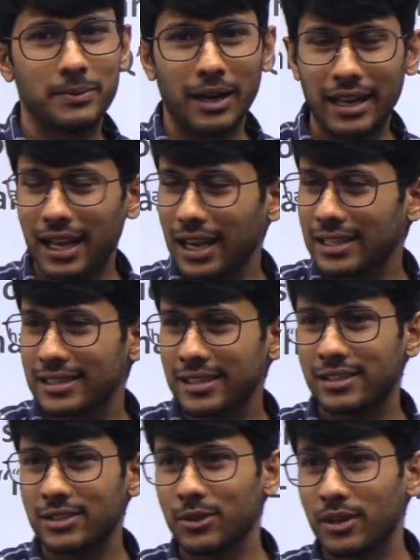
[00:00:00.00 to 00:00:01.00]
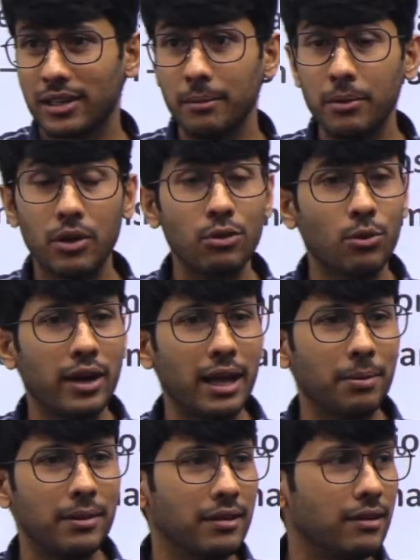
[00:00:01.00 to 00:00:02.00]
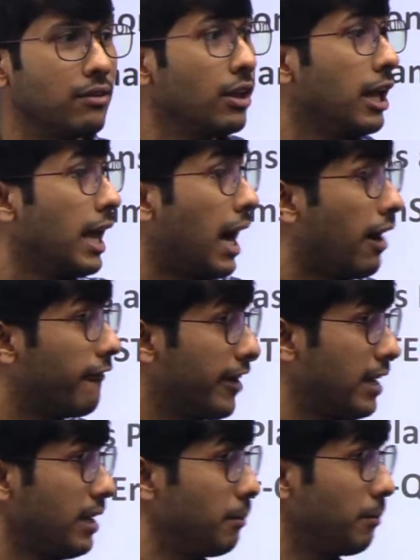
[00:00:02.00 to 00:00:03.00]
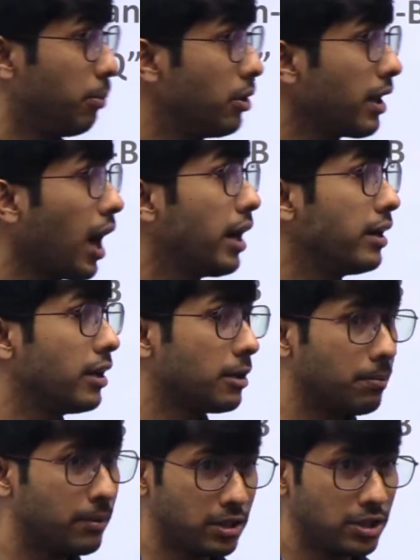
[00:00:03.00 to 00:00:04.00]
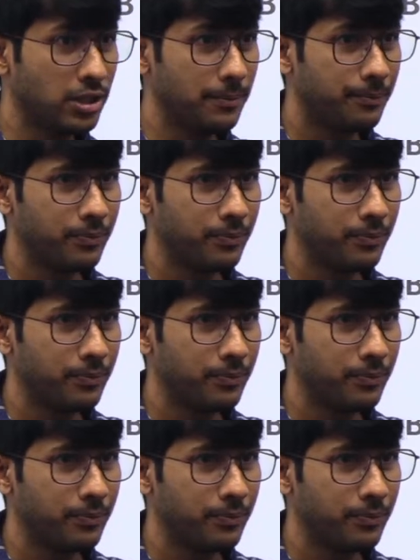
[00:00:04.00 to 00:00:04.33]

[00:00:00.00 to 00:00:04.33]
analysis do not come, because what happens is when put under pressure,